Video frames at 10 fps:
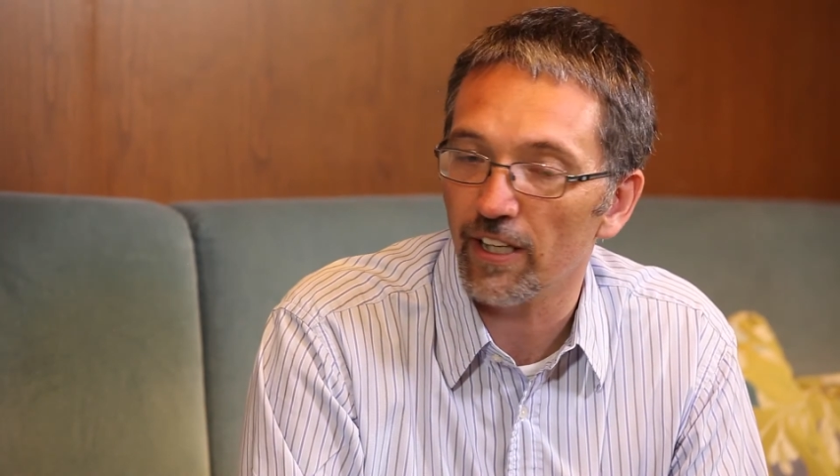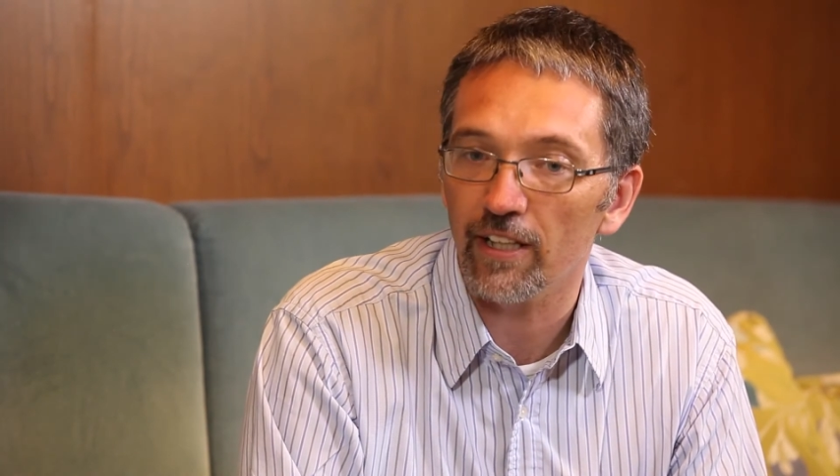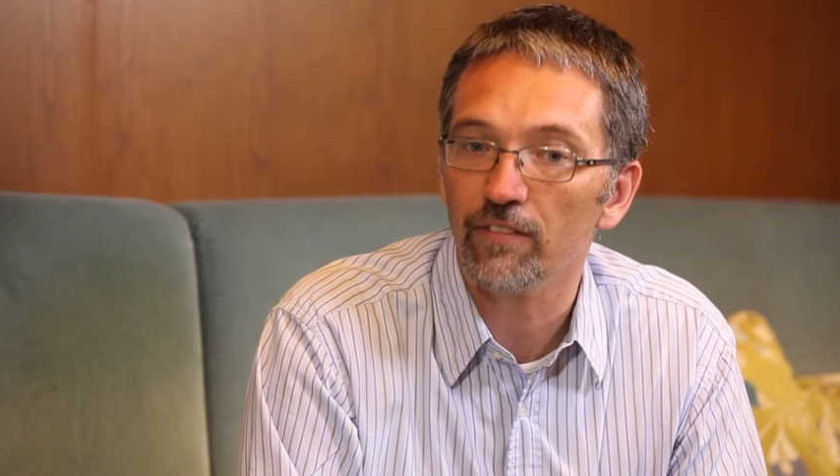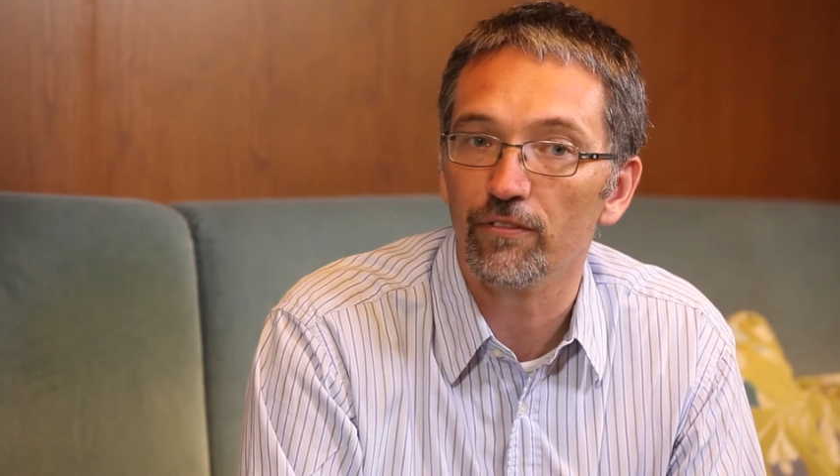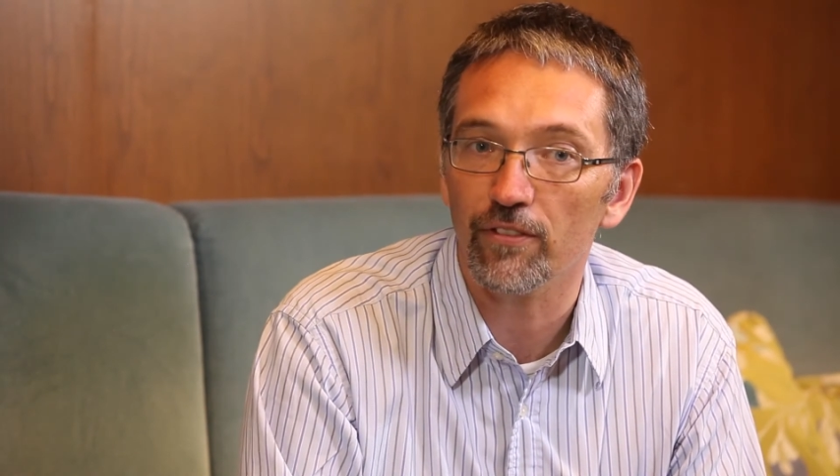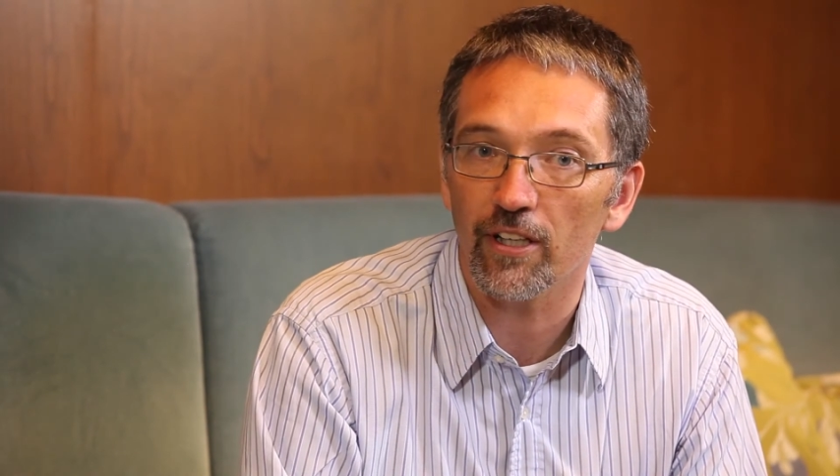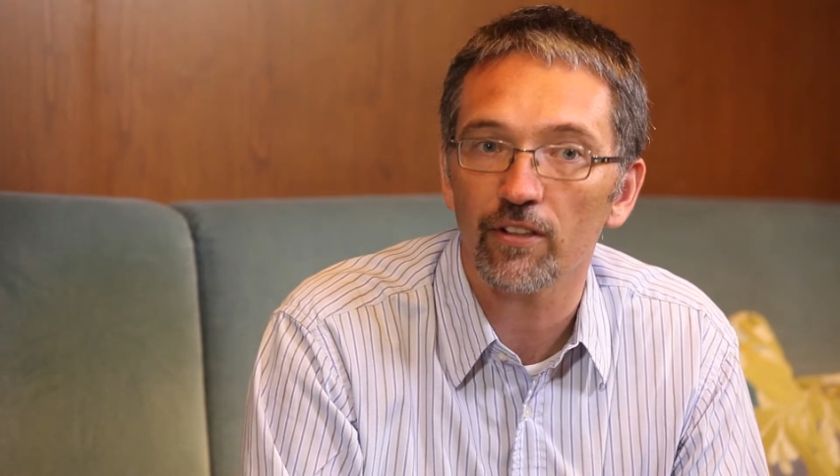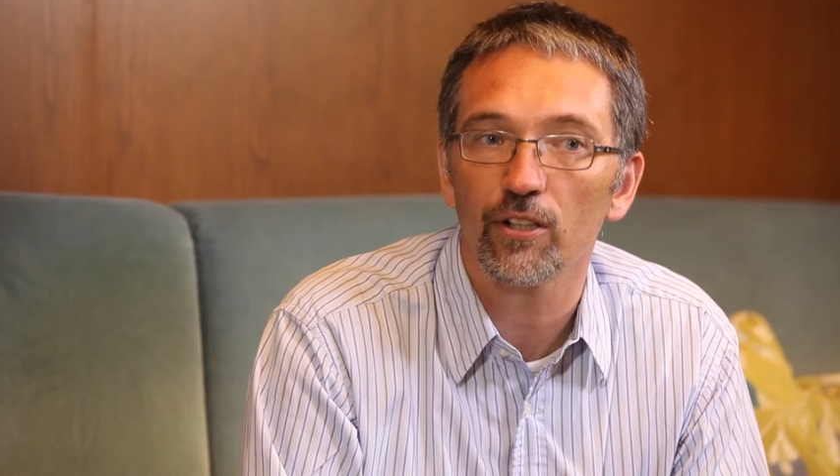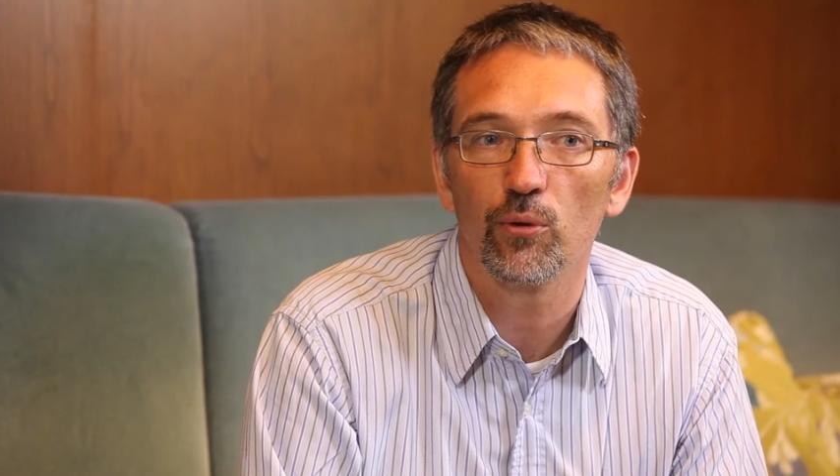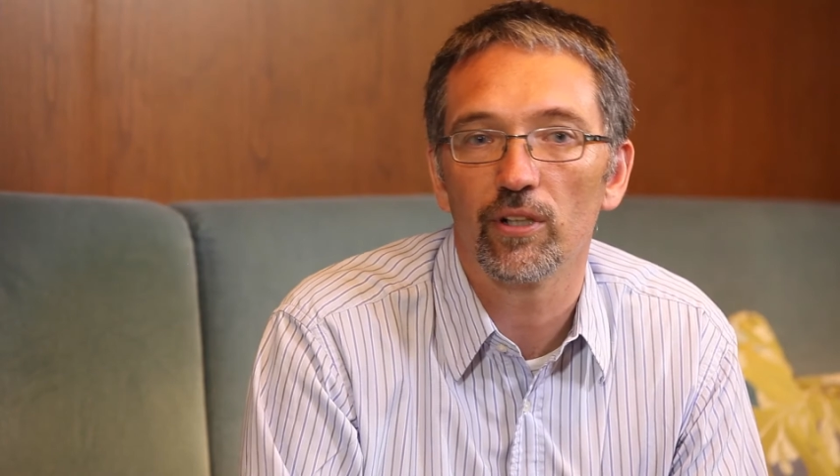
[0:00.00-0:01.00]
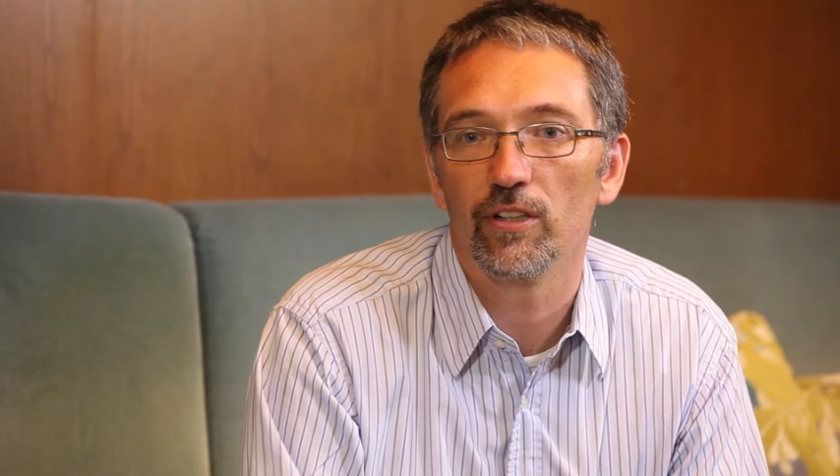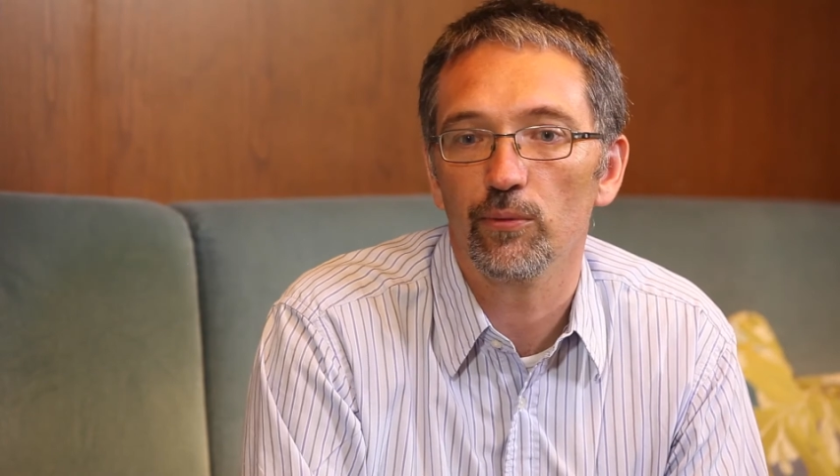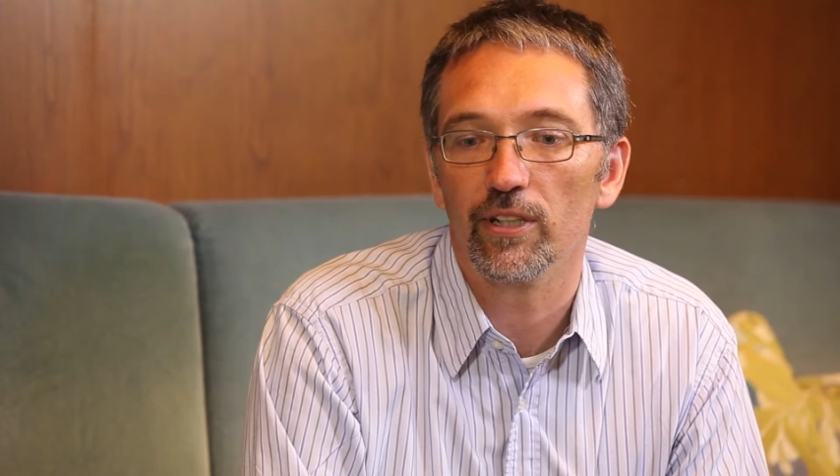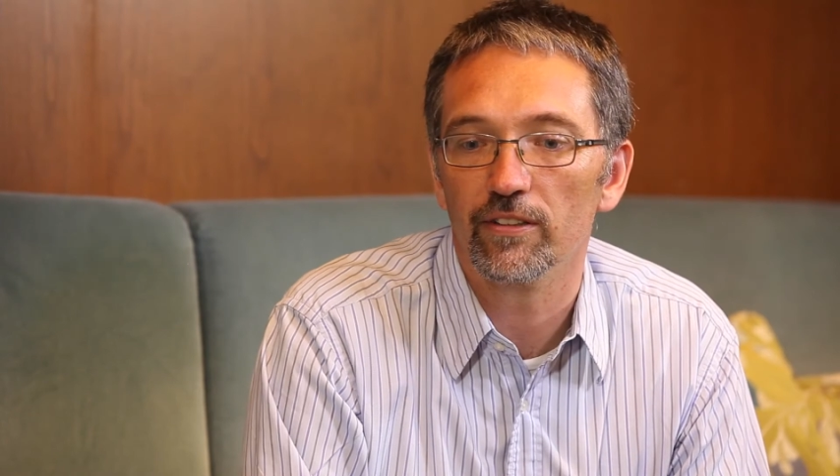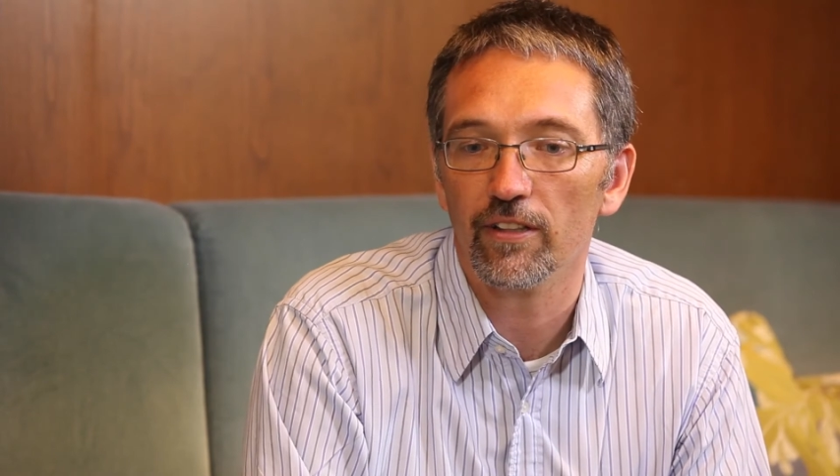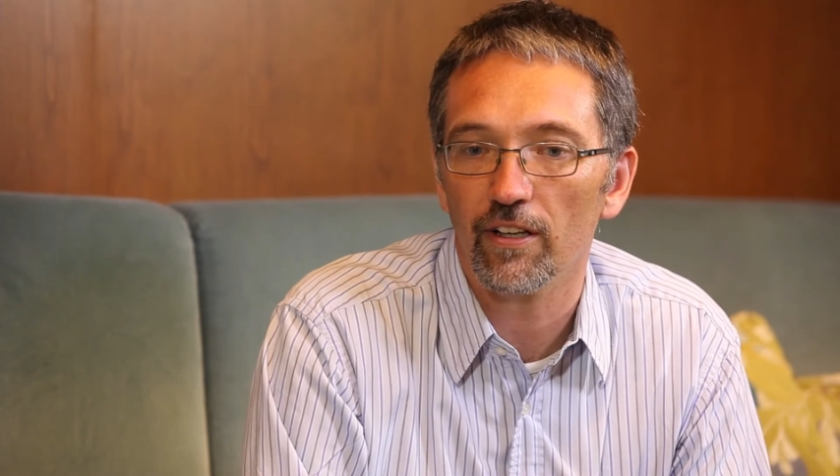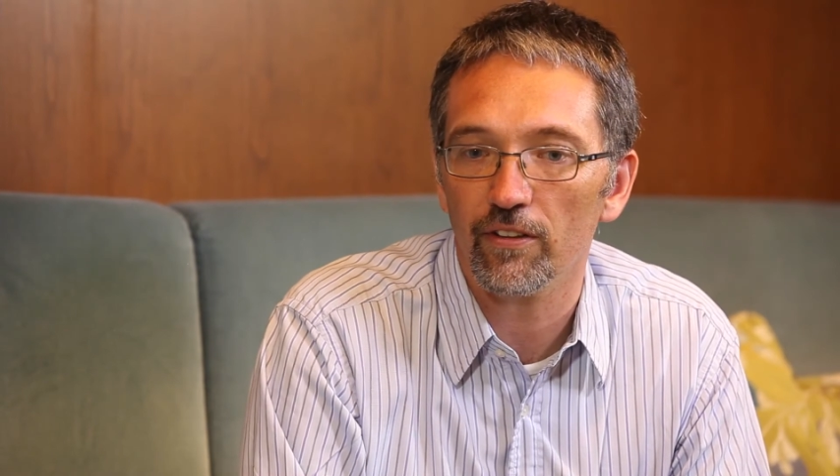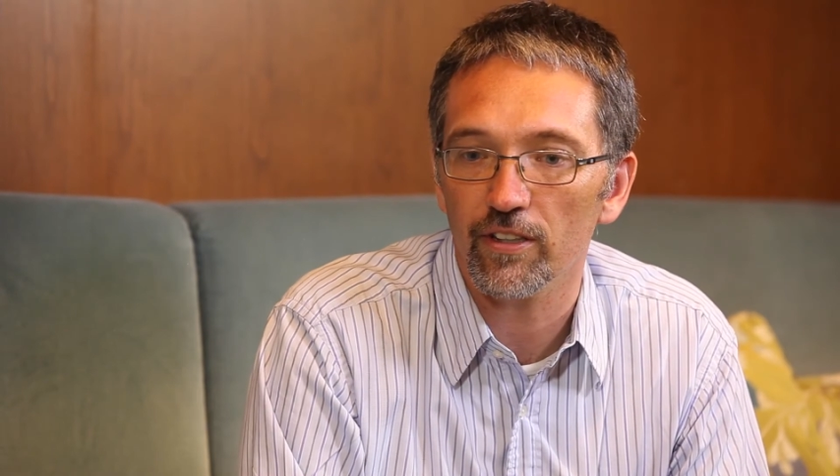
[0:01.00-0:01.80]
and very quickly we could tell